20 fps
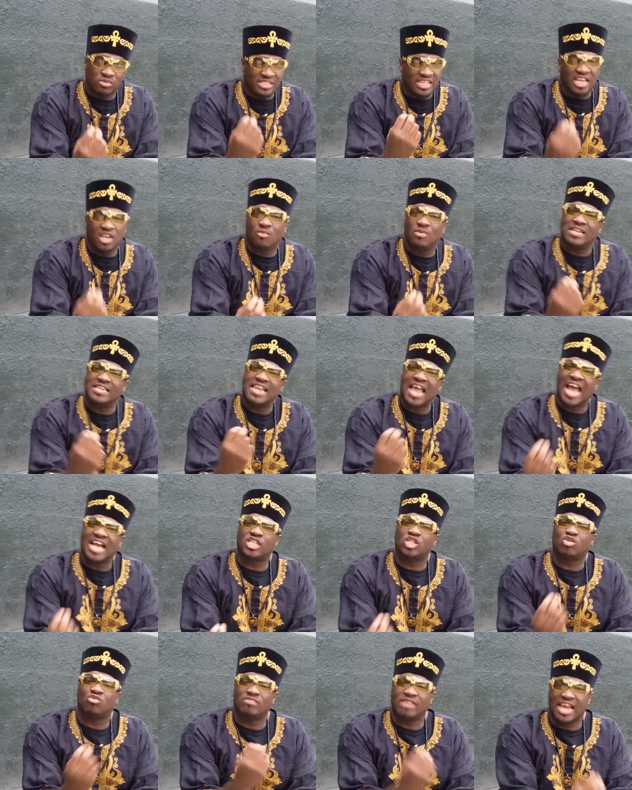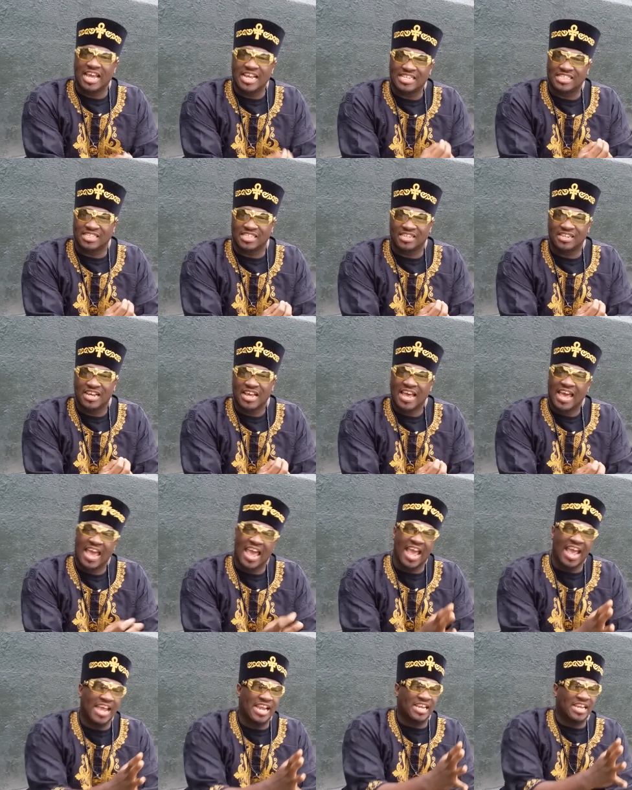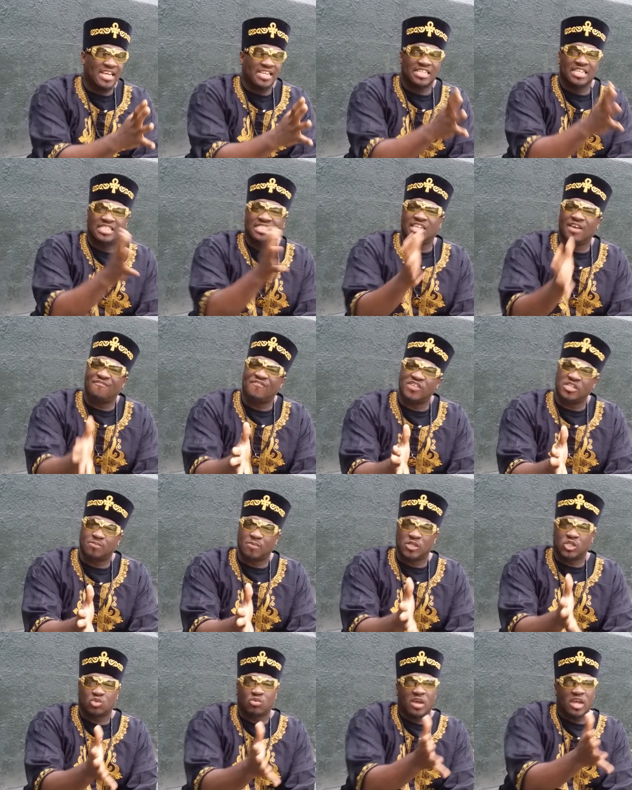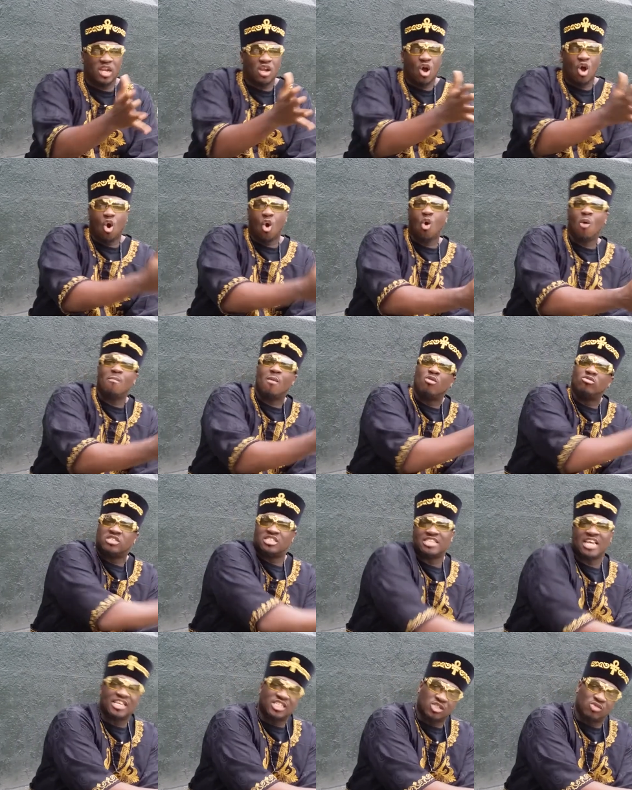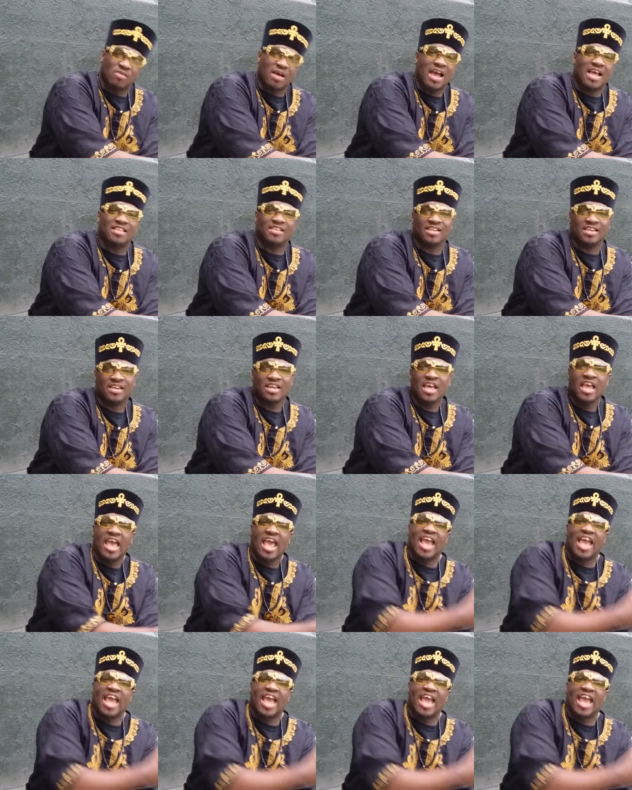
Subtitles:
dealing with natural nature and the difference between homosexuality